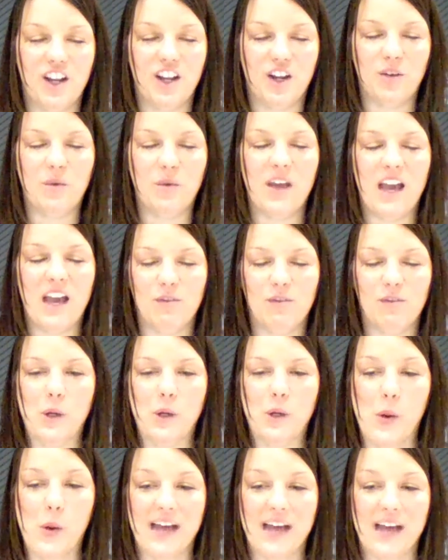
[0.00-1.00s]
we have
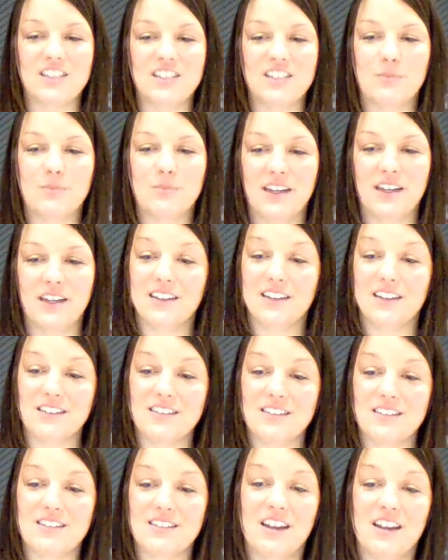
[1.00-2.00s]
requests
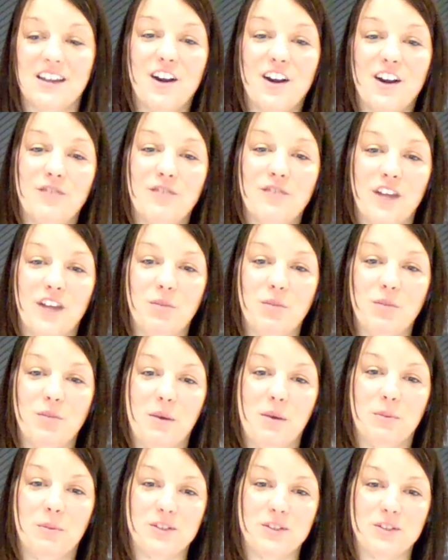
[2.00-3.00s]
because not all family
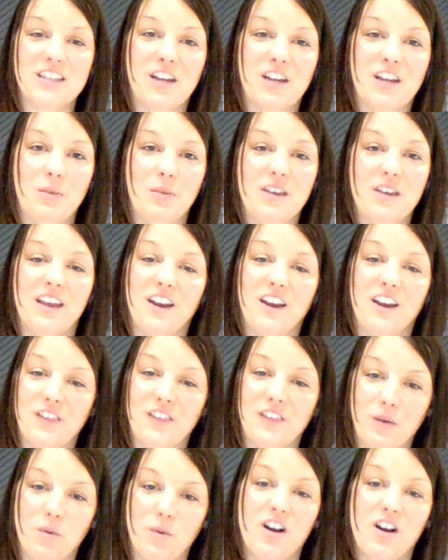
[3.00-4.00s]
members can be there, and they
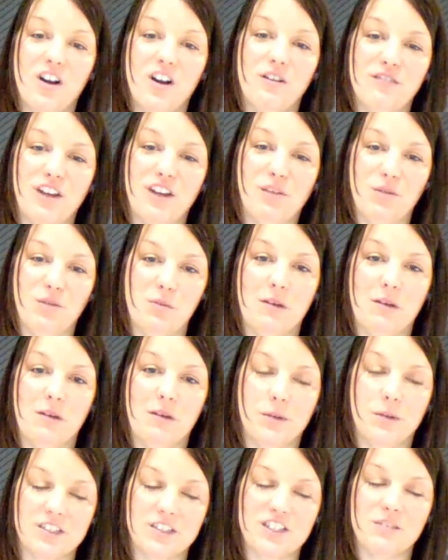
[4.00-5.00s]
want all family
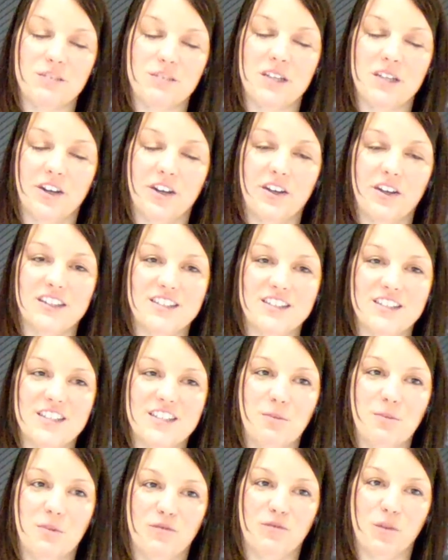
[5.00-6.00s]
members to be hearing the
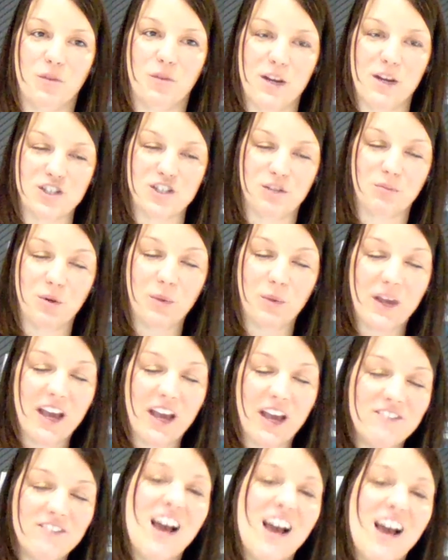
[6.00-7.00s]
same information. But we
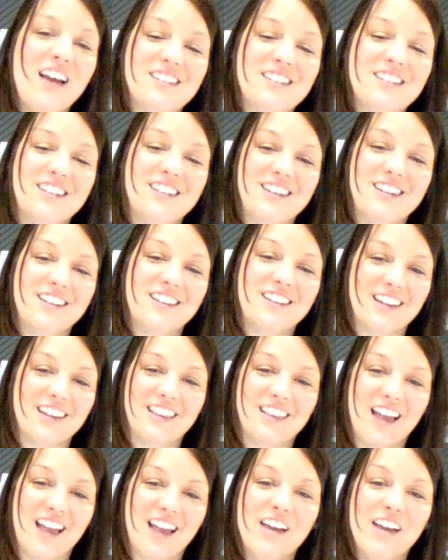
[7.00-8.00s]
have not done anything
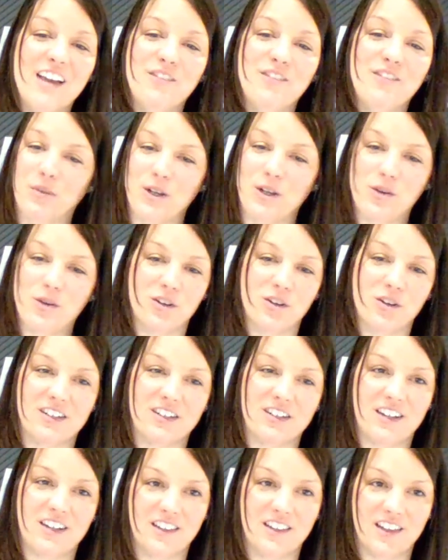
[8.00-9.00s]
live or recorded
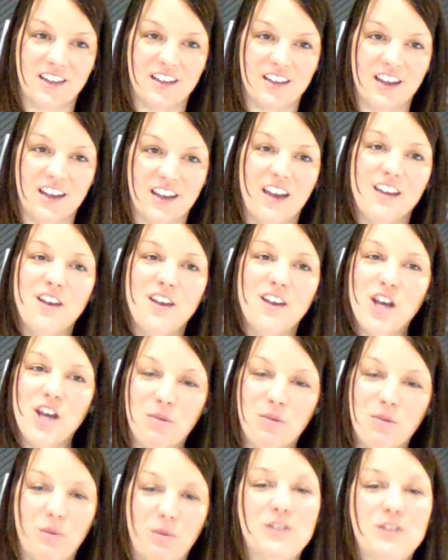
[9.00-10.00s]
anything yet.
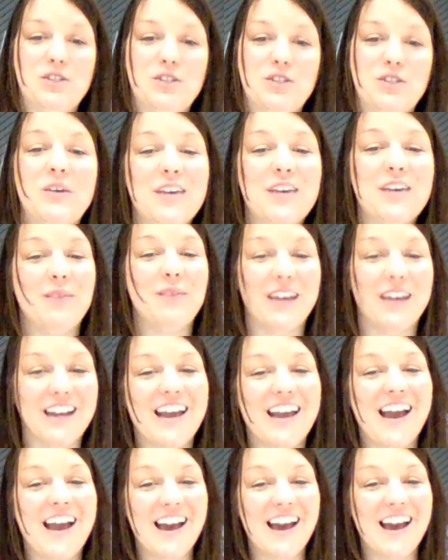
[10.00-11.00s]
But we do keep getting
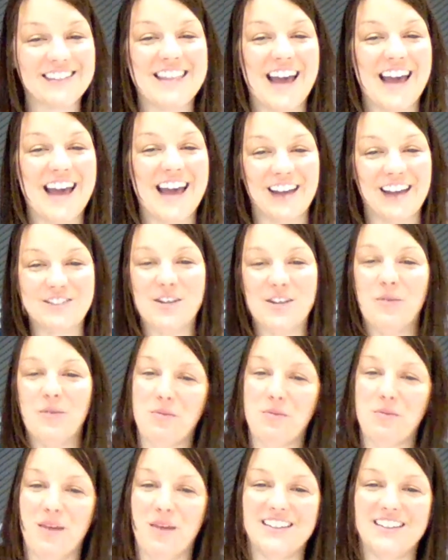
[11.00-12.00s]
asked that, so we
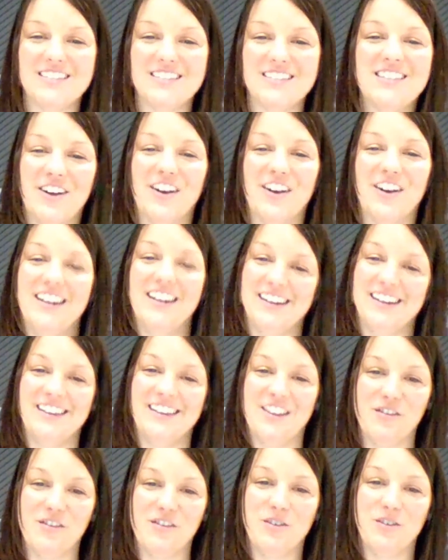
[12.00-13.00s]
may consider it in the
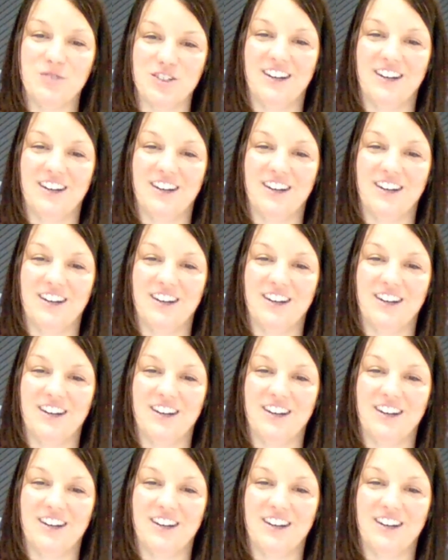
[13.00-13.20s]
future.